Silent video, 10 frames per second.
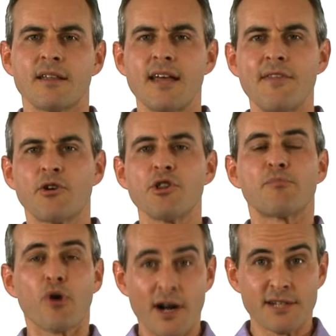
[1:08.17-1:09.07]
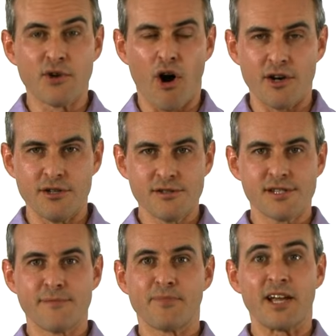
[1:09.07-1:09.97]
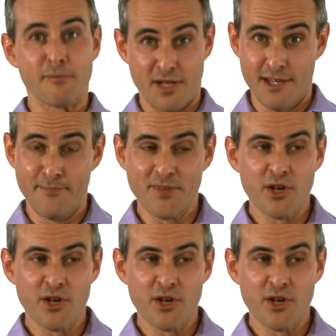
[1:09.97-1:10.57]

Then there are the productive gardeners, like me,